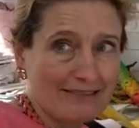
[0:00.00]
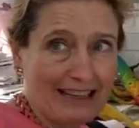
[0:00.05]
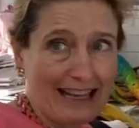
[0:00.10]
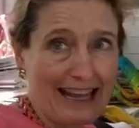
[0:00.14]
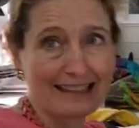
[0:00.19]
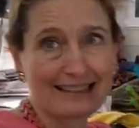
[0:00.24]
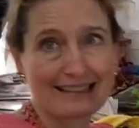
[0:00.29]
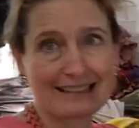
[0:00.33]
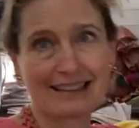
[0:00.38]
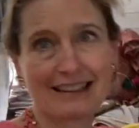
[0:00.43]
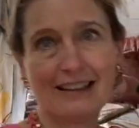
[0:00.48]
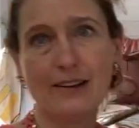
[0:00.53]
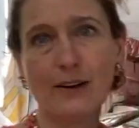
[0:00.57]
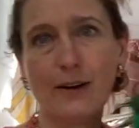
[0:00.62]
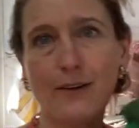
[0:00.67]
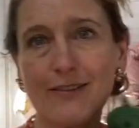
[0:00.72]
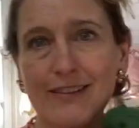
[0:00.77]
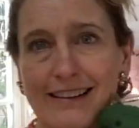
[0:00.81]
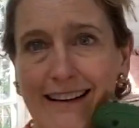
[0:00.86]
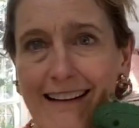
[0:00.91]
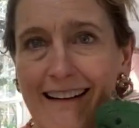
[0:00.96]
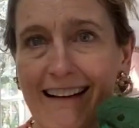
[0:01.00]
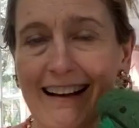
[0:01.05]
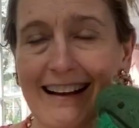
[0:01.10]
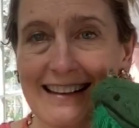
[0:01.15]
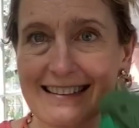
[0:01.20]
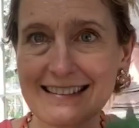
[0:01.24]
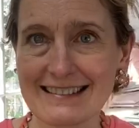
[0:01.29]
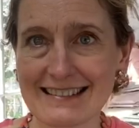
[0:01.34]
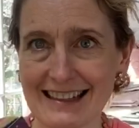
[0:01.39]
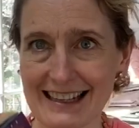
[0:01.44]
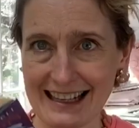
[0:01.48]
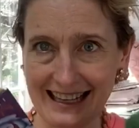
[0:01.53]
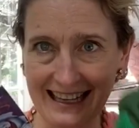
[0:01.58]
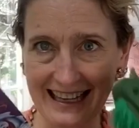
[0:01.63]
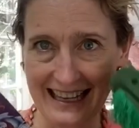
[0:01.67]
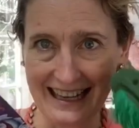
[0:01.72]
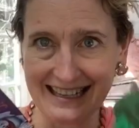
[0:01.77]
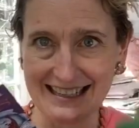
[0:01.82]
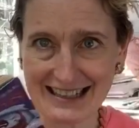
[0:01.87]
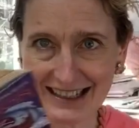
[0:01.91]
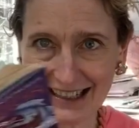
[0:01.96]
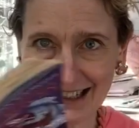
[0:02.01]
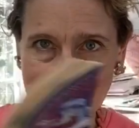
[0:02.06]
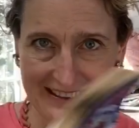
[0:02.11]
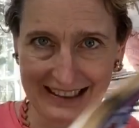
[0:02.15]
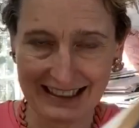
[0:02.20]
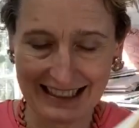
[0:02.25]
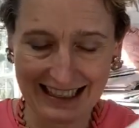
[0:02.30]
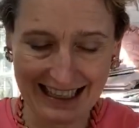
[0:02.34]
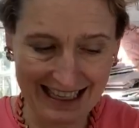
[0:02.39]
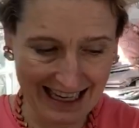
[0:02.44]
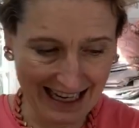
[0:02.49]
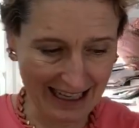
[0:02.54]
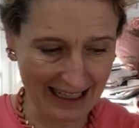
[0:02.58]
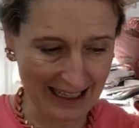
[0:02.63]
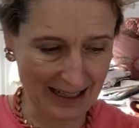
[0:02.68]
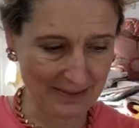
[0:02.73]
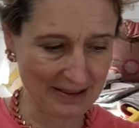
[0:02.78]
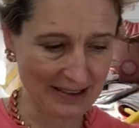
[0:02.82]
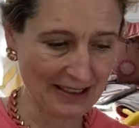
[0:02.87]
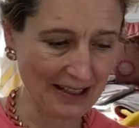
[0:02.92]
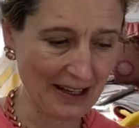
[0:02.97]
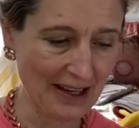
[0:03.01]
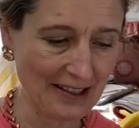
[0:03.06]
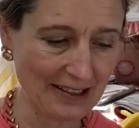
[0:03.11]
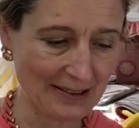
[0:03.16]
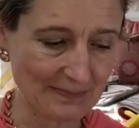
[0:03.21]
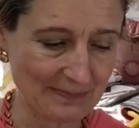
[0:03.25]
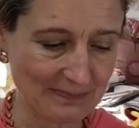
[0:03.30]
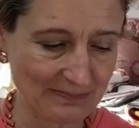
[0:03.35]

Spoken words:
yes, you often hide in Hiccup's shirt.